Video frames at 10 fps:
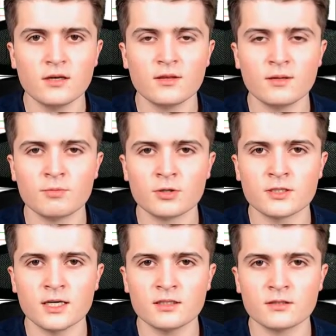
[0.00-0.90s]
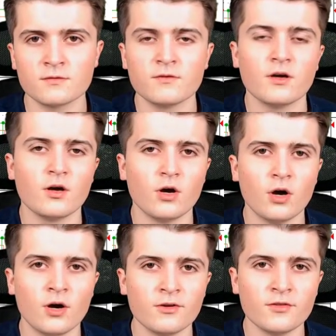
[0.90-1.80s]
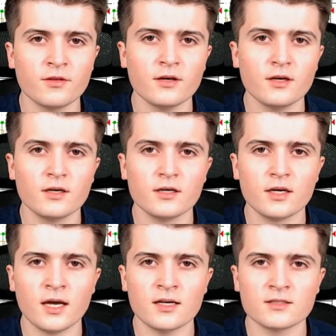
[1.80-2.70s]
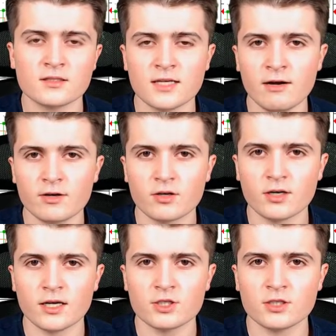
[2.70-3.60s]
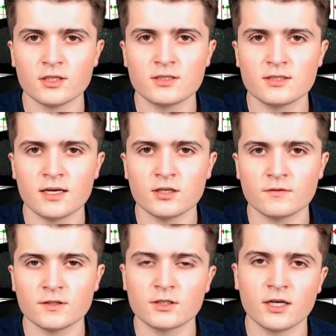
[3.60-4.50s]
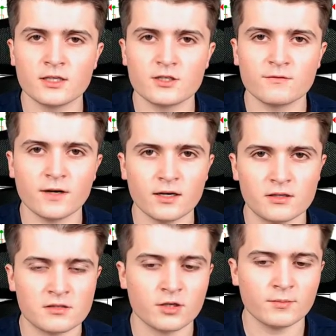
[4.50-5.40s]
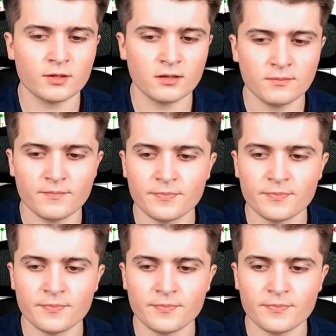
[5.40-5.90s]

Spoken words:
the protective earth has a direct connection instead of a connection via a terminal.